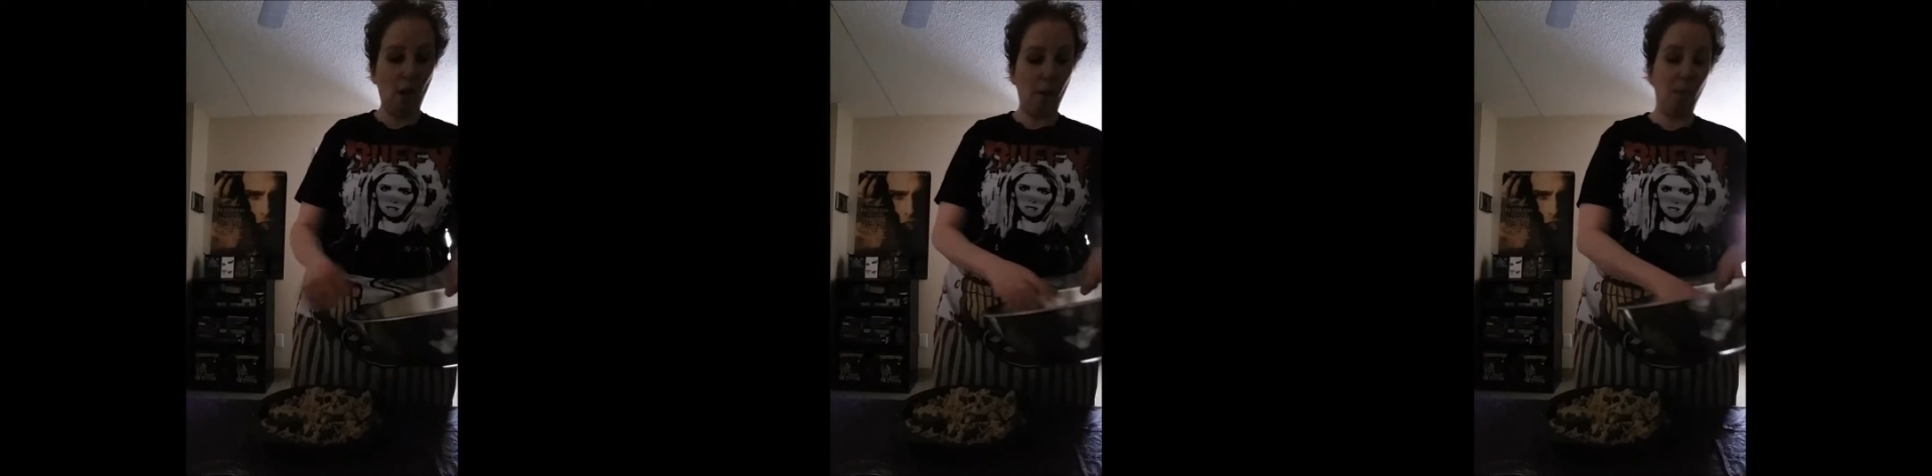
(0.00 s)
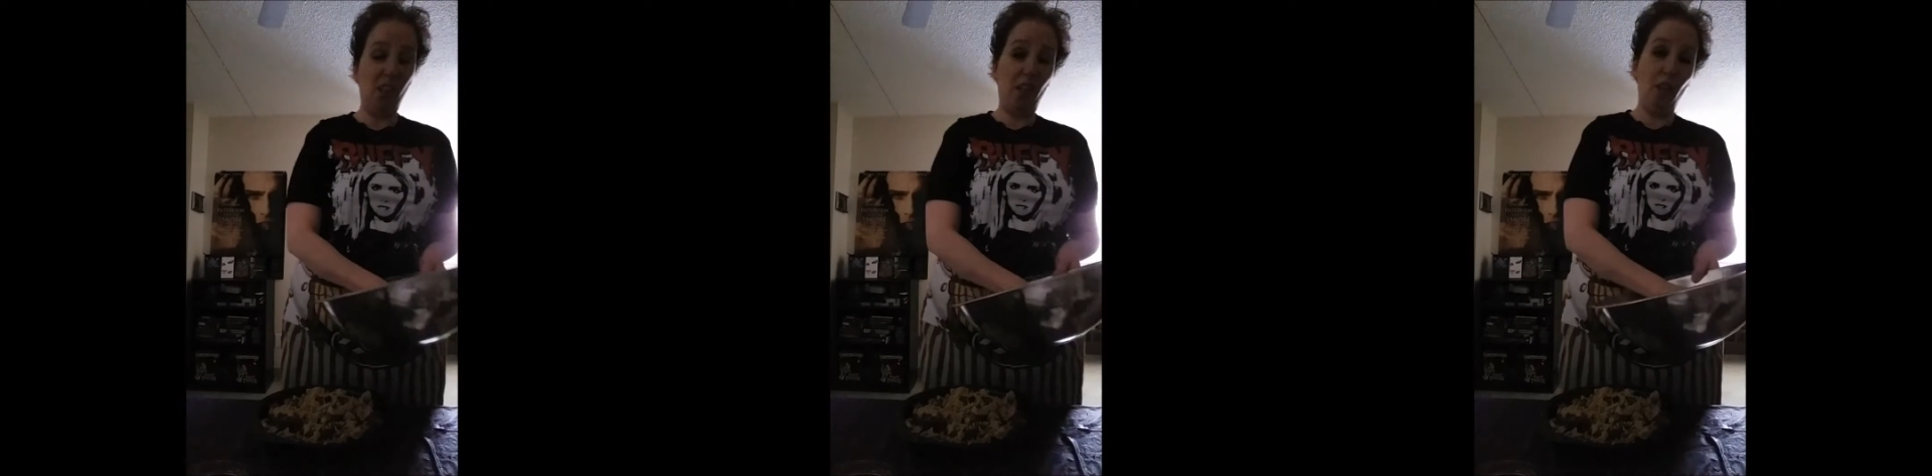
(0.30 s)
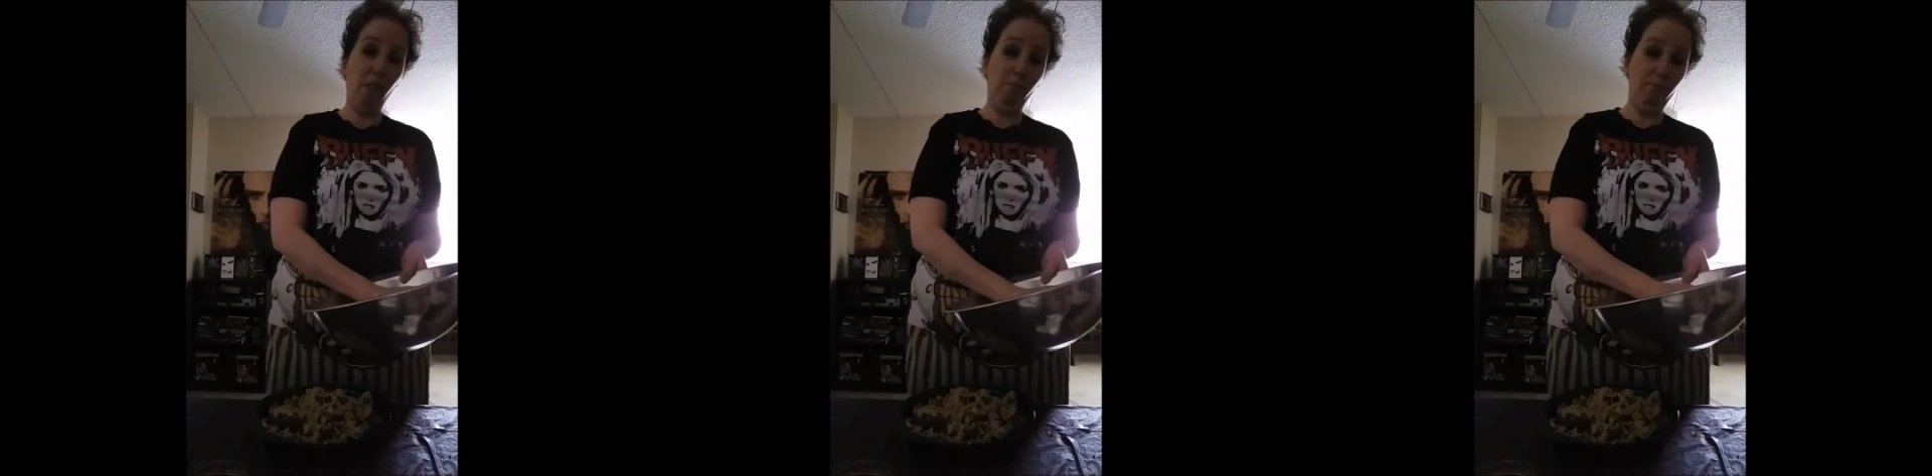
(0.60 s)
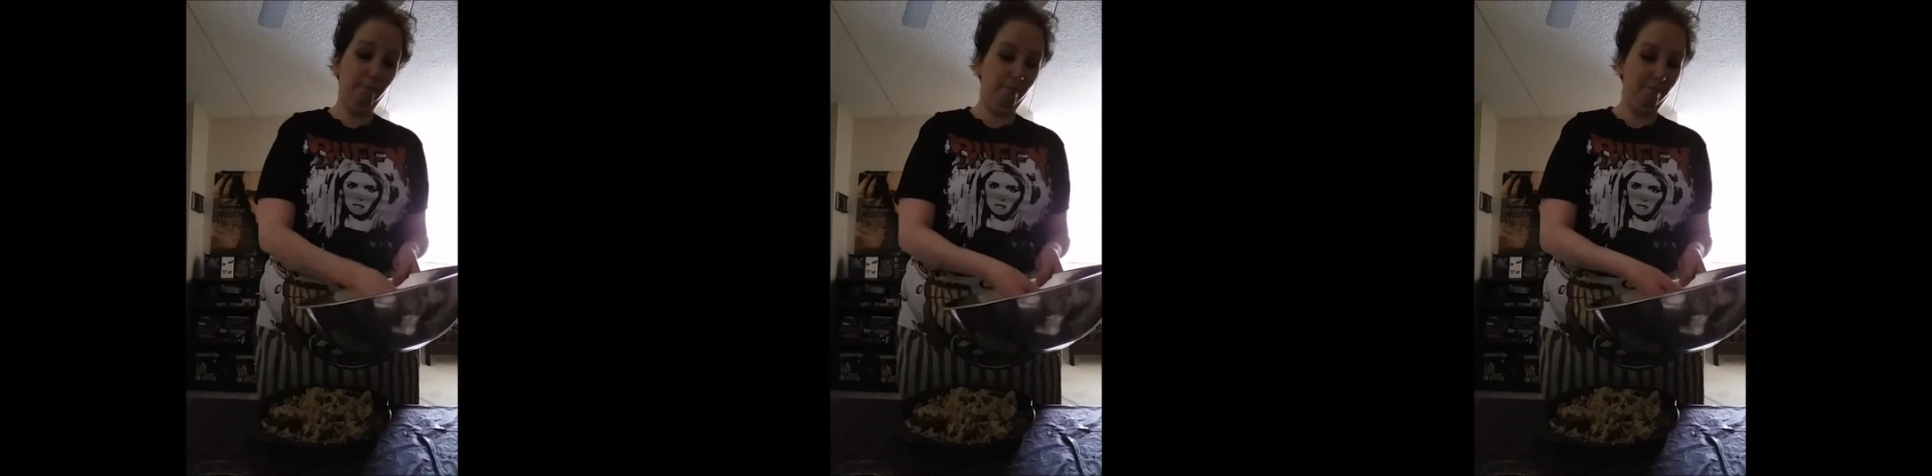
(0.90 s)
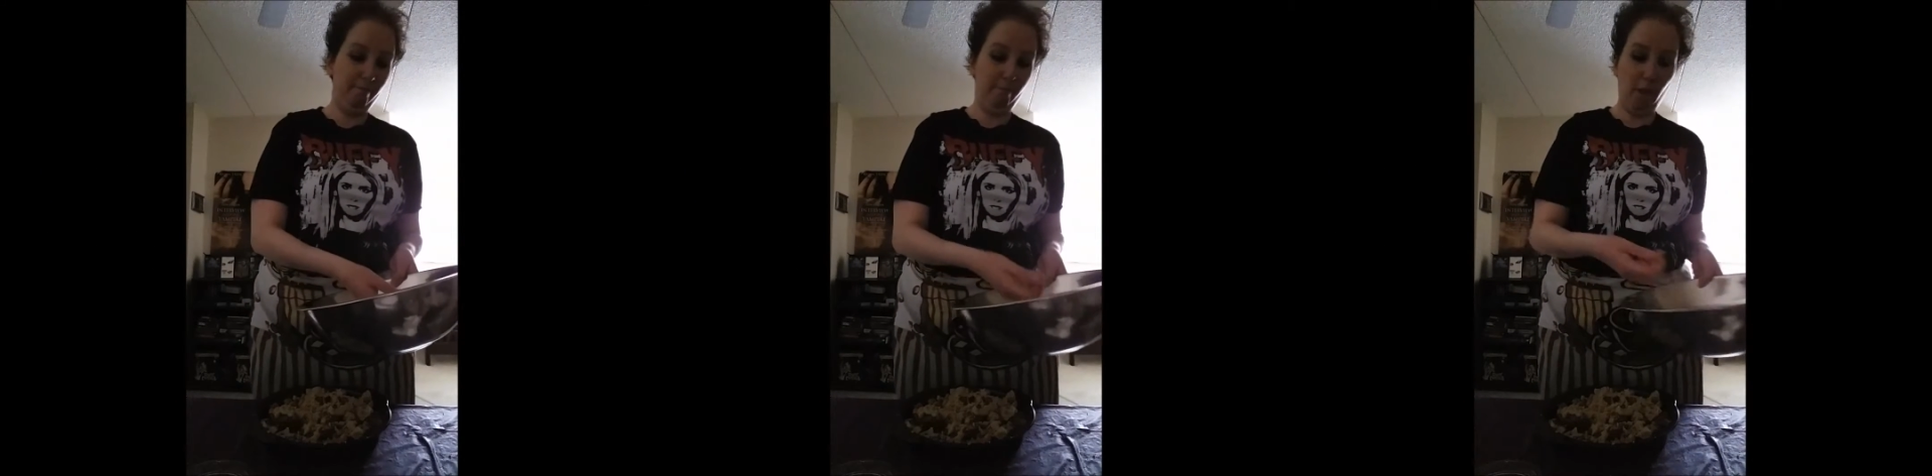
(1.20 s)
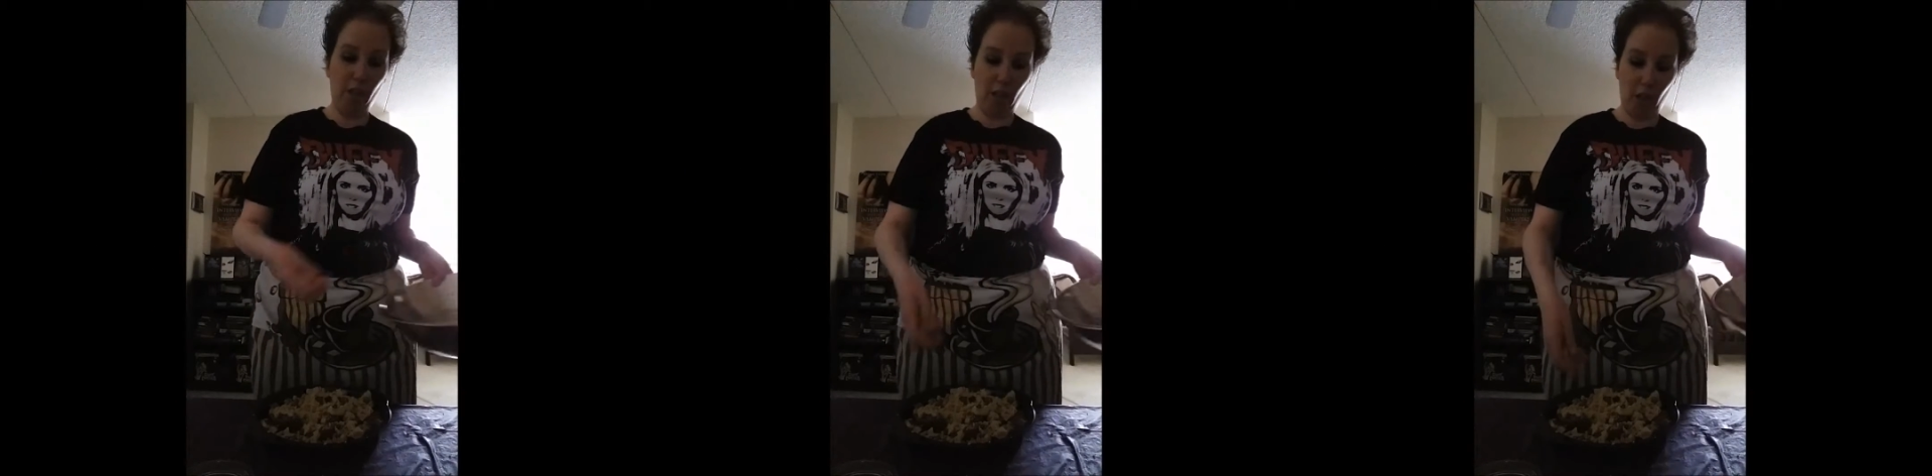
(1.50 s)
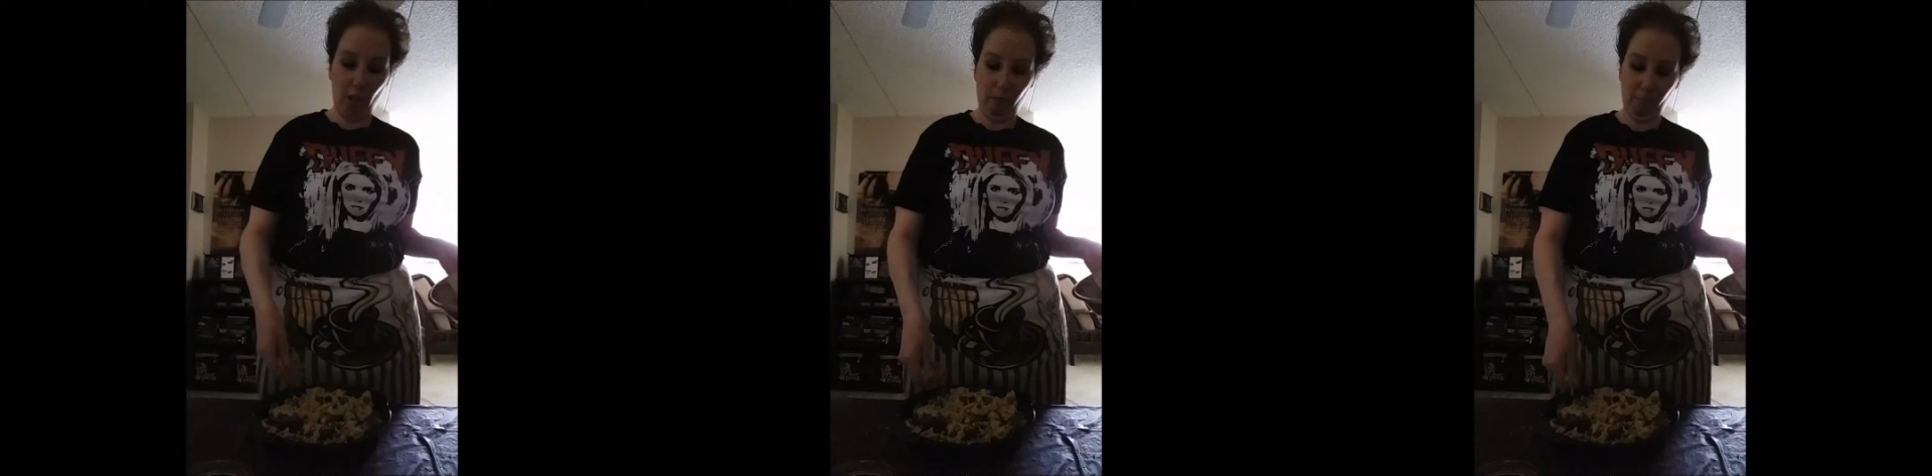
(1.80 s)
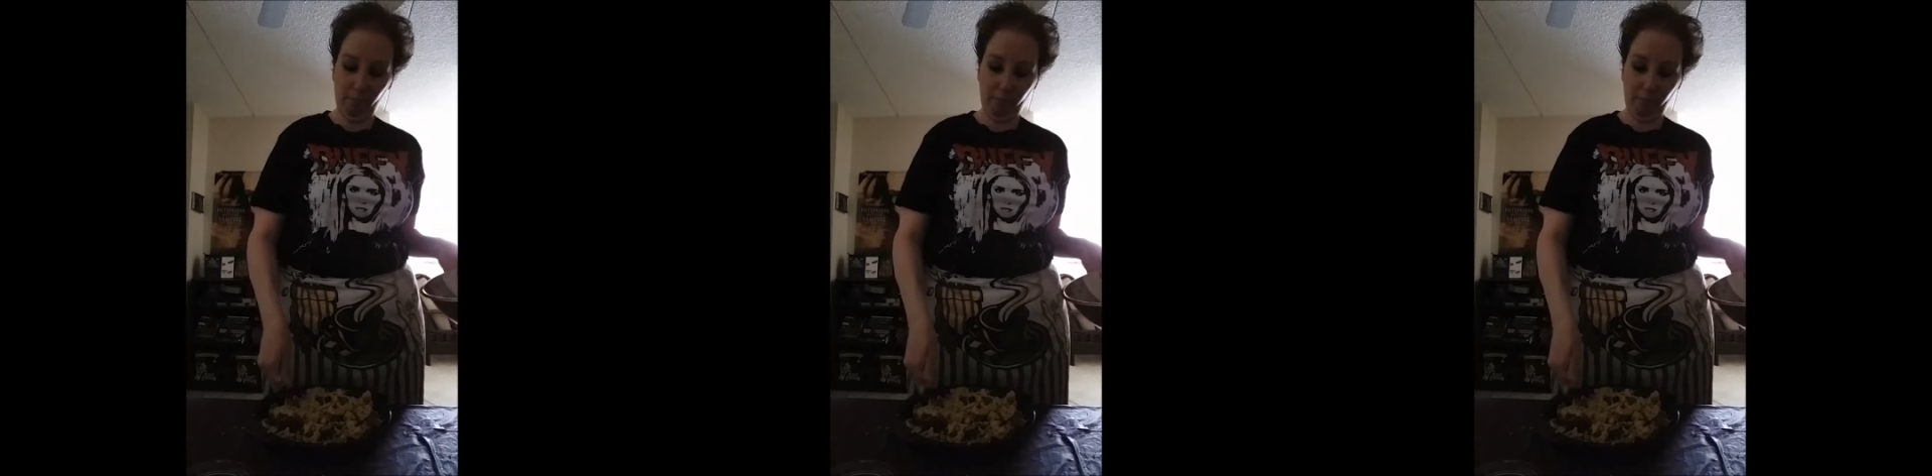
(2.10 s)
obsession, addiction,